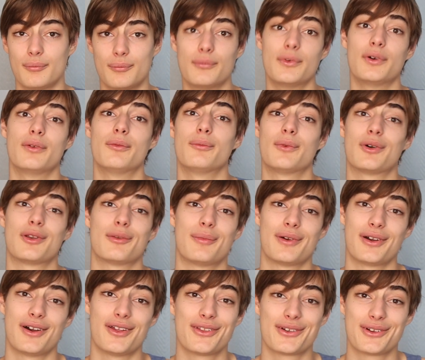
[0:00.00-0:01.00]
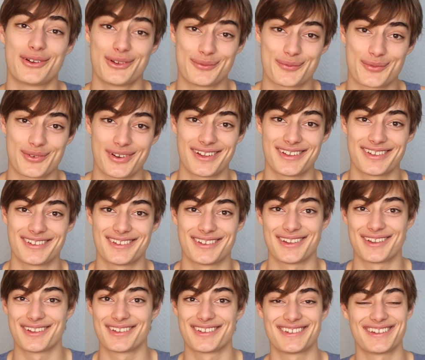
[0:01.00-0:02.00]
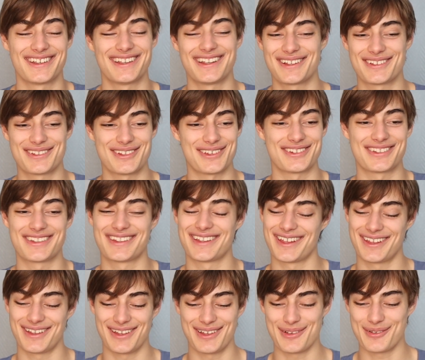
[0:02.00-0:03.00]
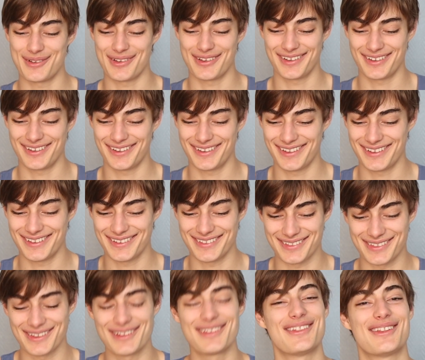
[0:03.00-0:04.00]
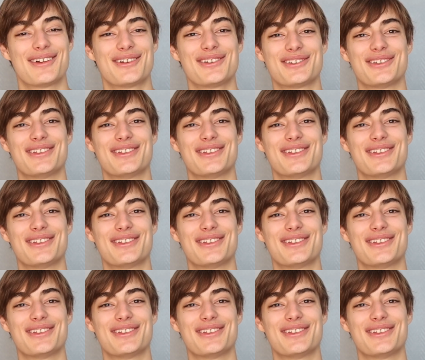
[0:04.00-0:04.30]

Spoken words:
one of my other good friends. See, it's just there's